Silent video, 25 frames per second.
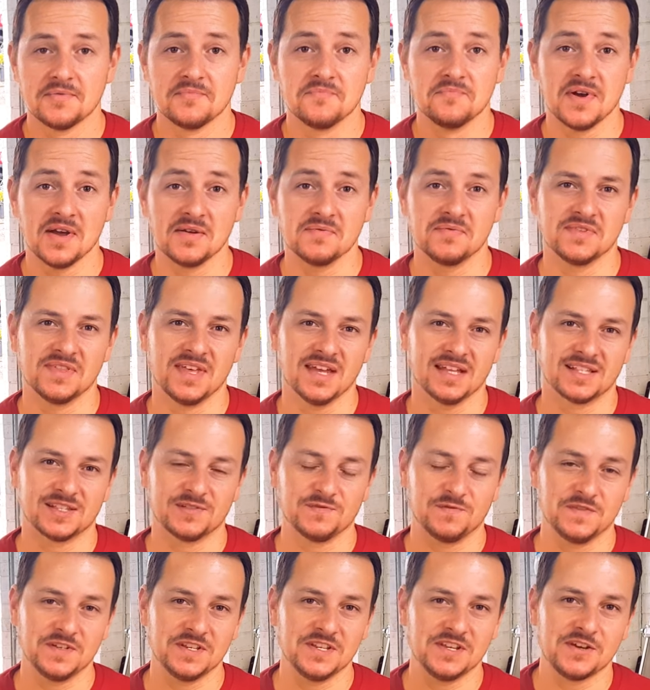Maybe that's a
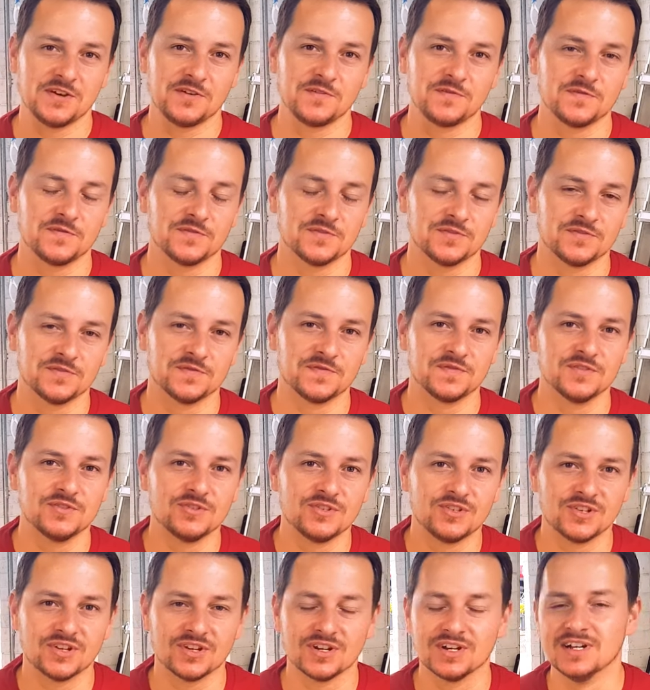video for the
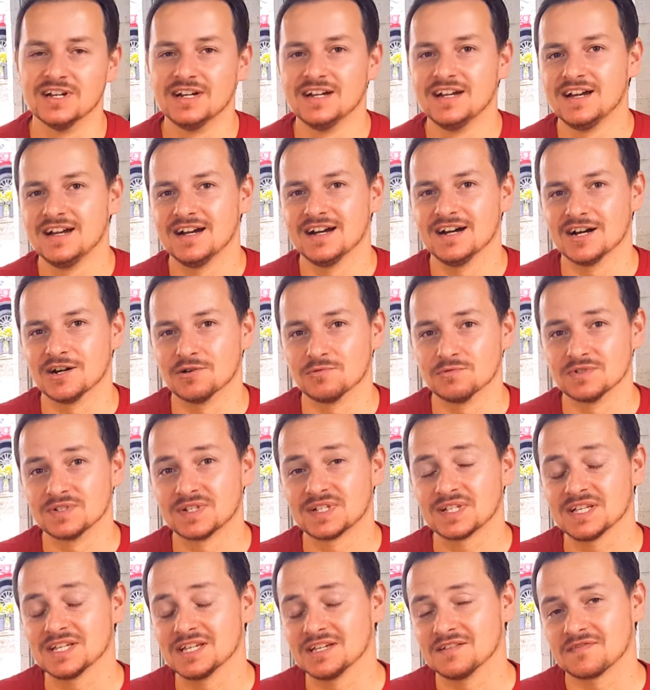future. Uh, we'll
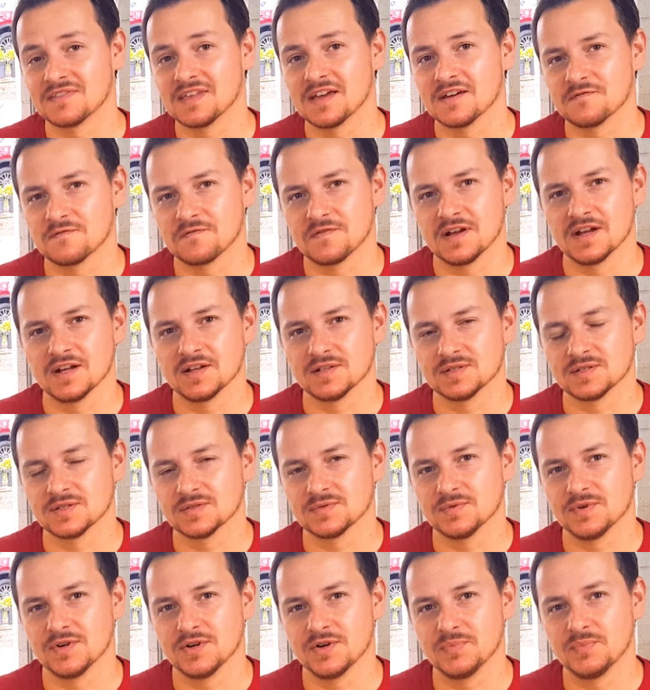see if that fails as
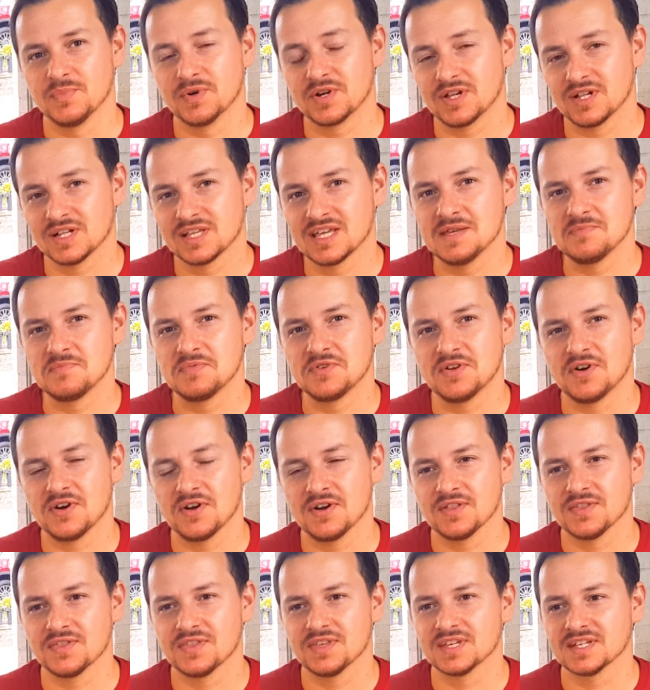well, but I'll keep an eye
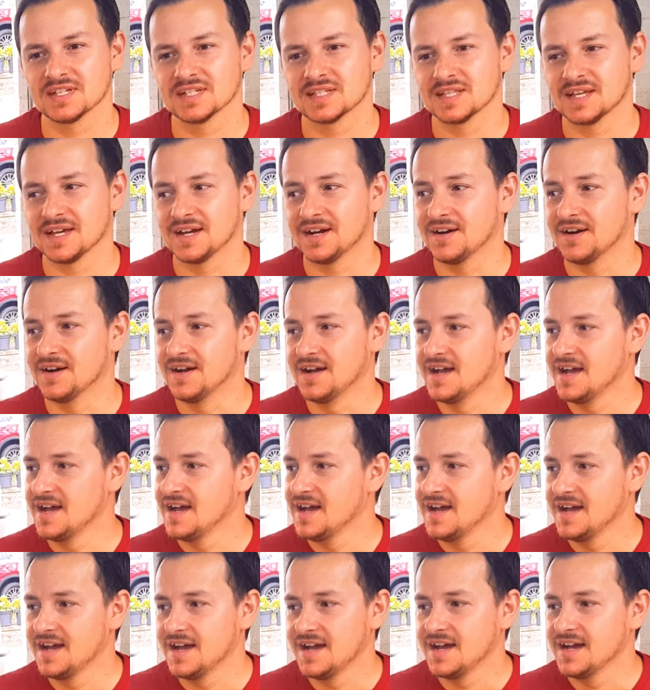on things now.
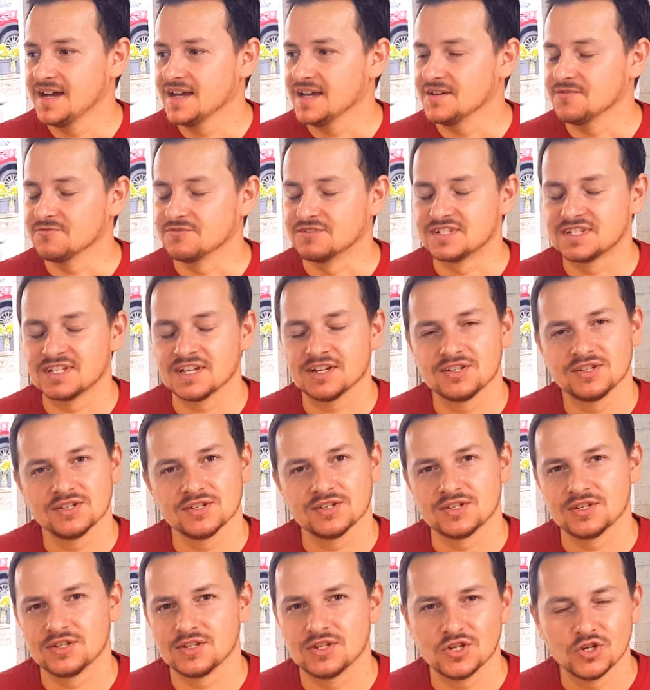It was such a
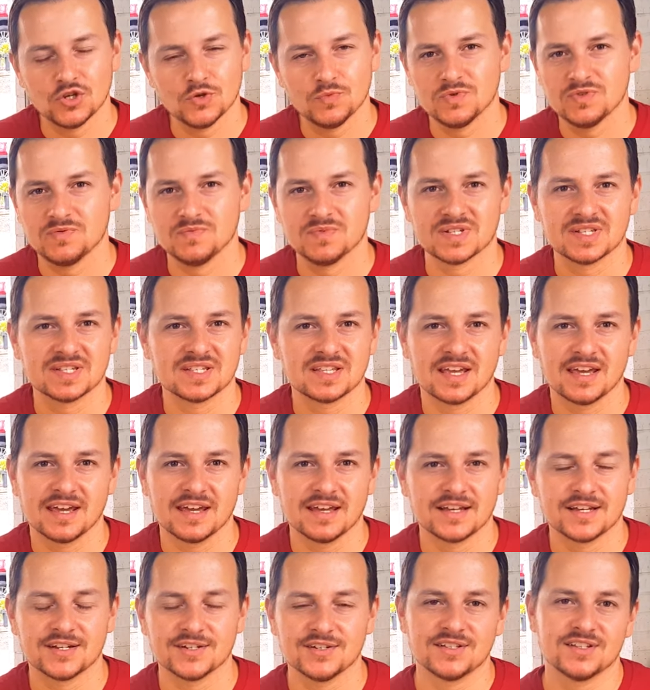stupid
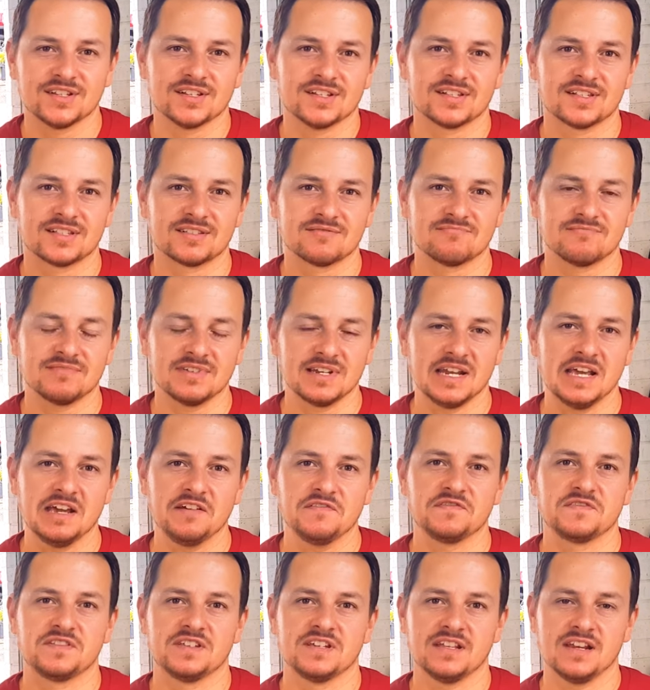mistake. I just
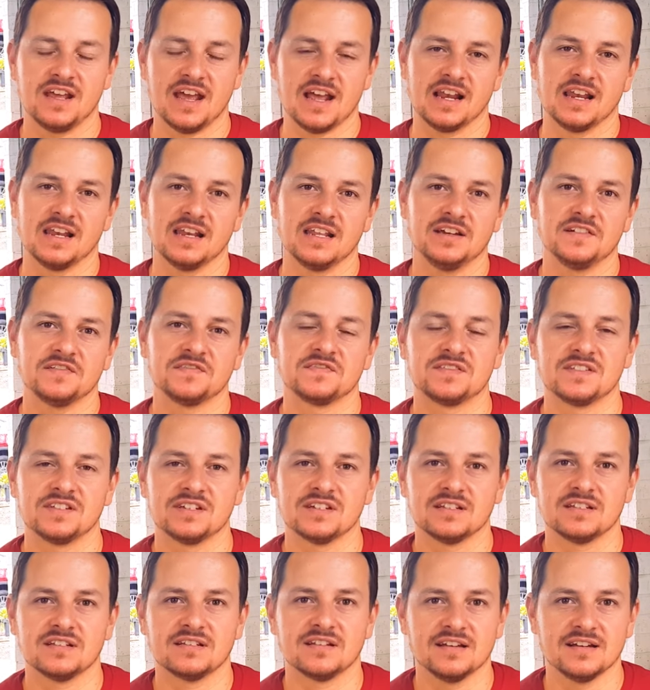left it and left
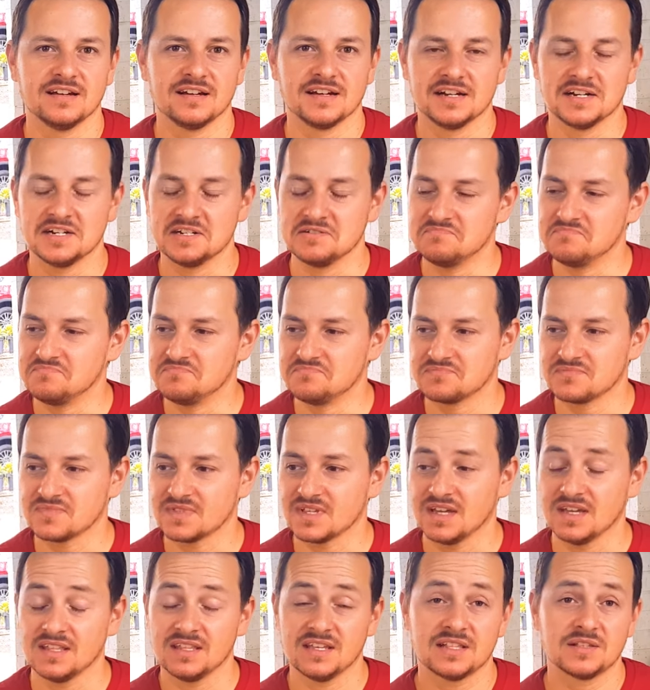it. Um,
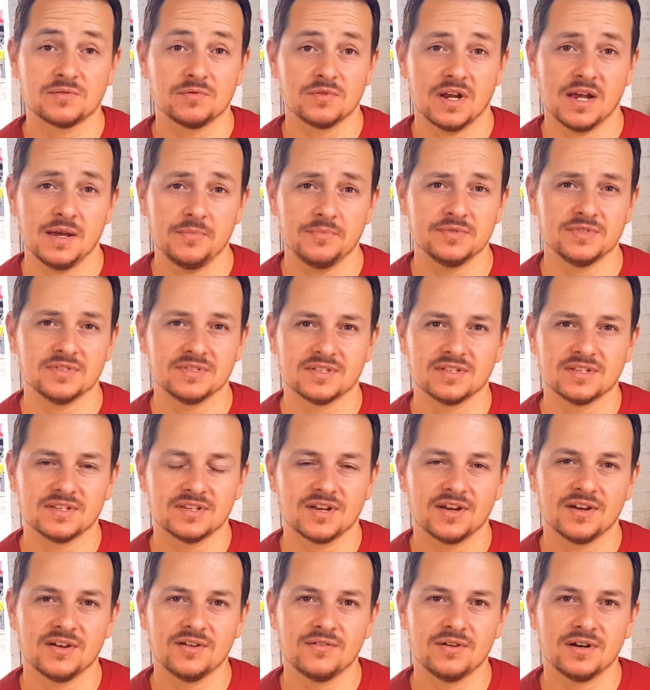and that's what happens, you
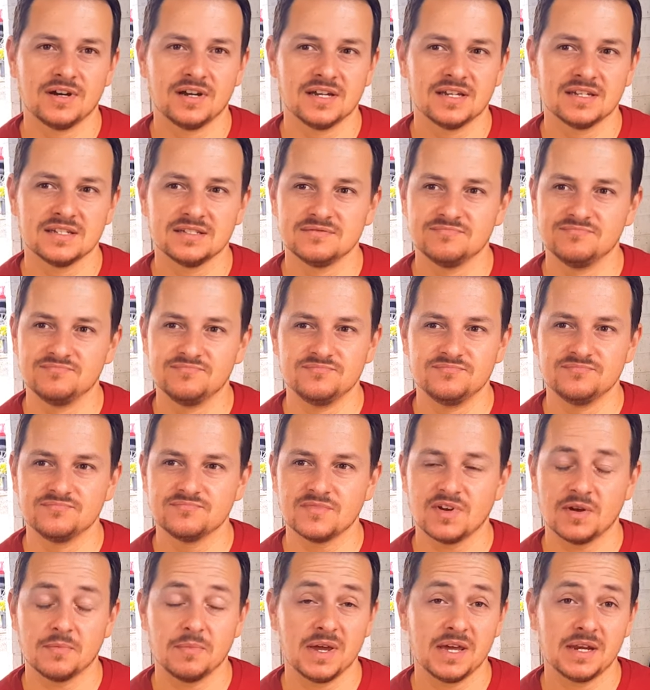know, I,
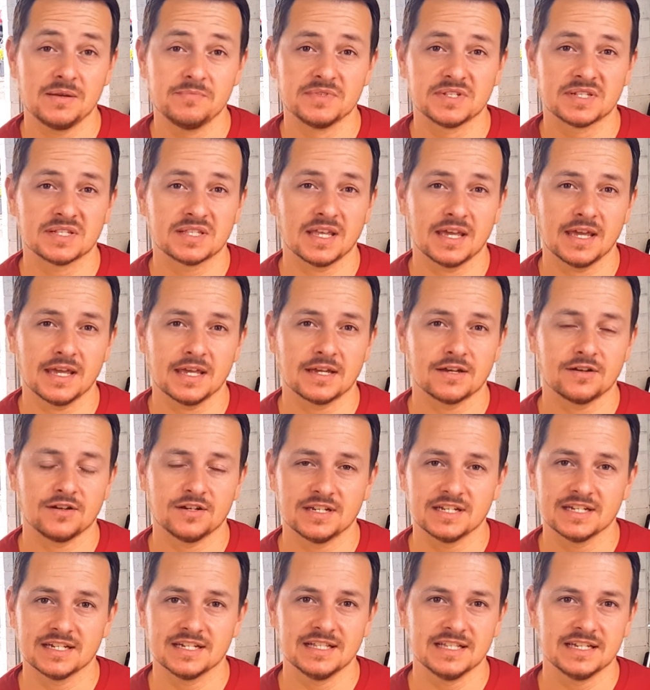I made a mistake. I
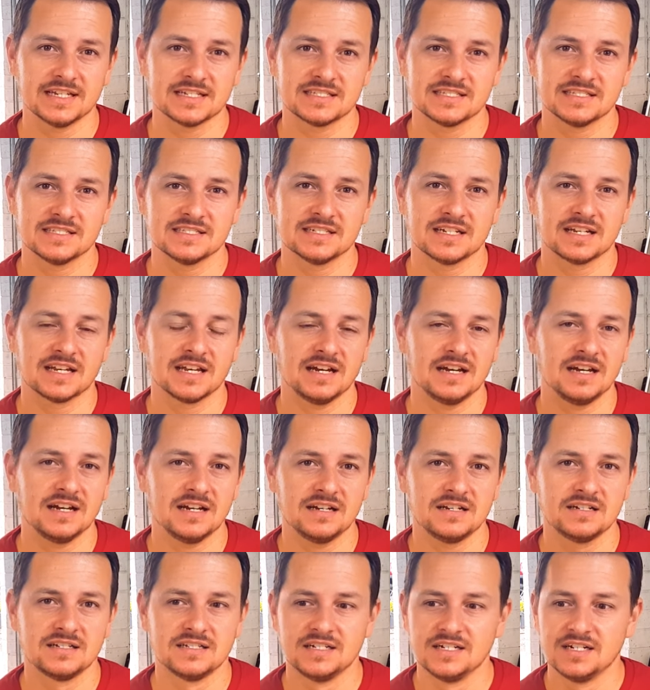neglected the
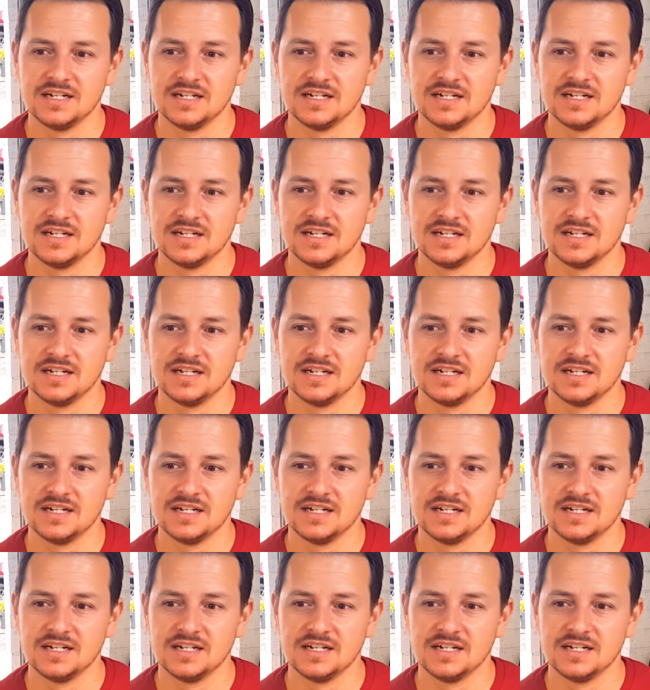car.